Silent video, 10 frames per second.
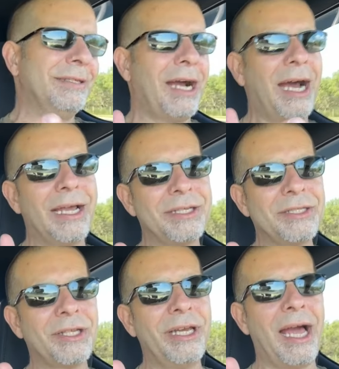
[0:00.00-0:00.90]

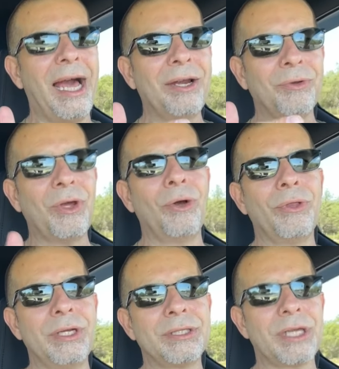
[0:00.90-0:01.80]
honestly, I don't know
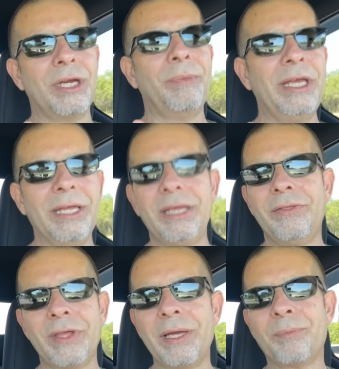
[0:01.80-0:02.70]
that it's going to be
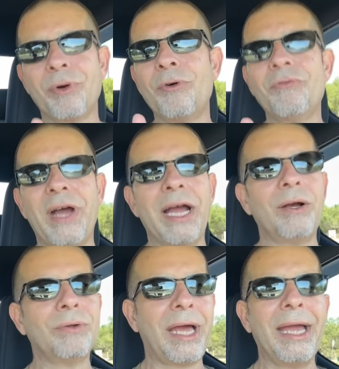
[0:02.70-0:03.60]
anything
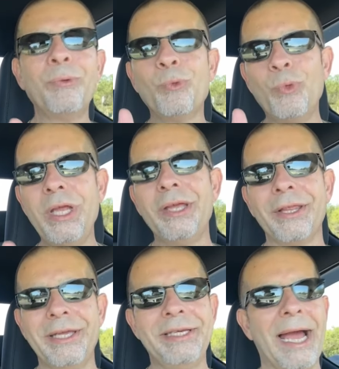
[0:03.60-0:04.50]
profound. I
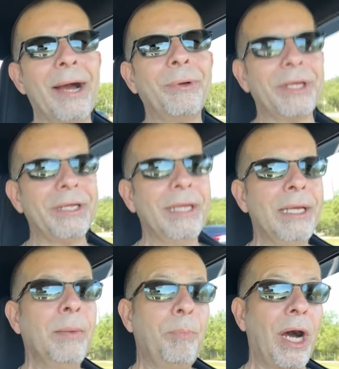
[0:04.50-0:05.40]
really doubt it.
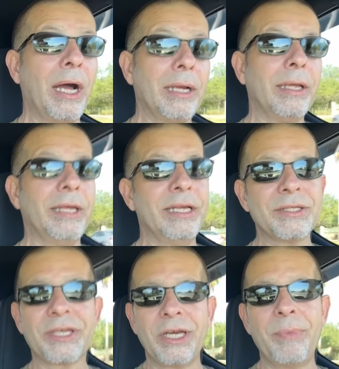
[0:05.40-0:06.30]
But it
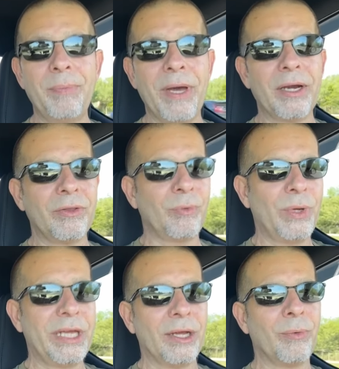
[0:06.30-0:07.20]
is going to be better than
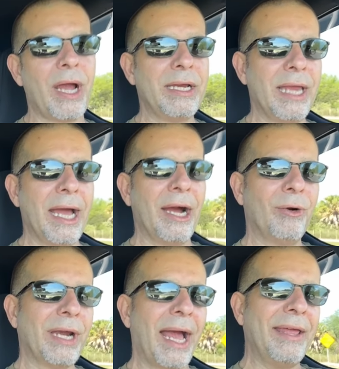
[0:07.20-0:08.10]
we get right now.
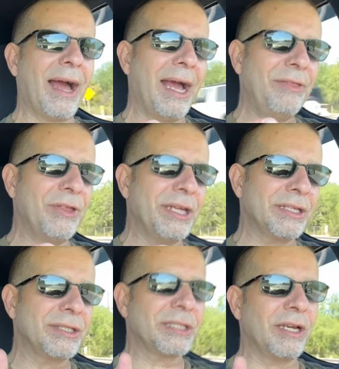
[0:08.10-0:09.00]
And I, I think
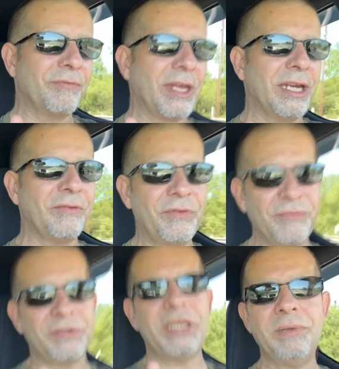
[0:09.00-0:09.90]
instead of getting
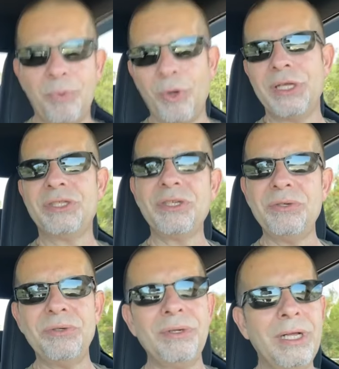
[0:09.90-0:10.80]
fifteen point
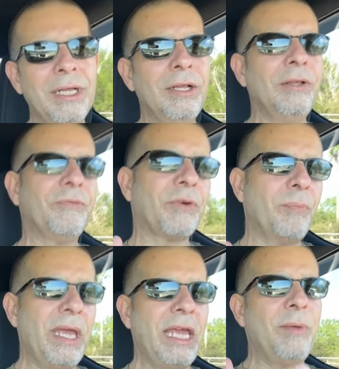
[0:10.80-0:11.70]
two, for
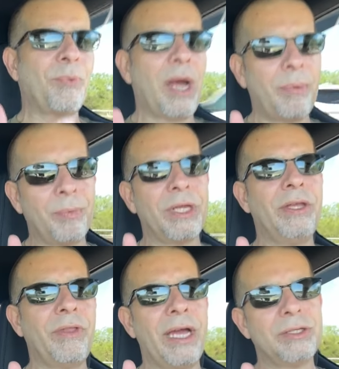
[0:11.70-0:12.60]
me, probably
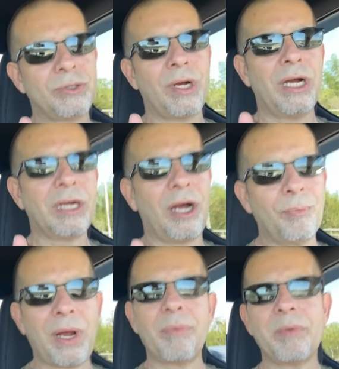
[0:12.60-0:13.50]
in that truck, I'll
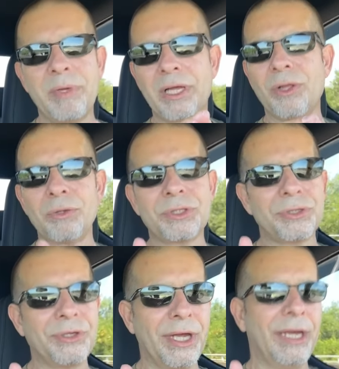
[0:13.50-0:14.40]
probably be
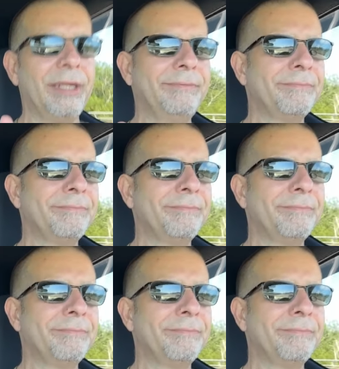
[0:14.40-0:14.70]
closer to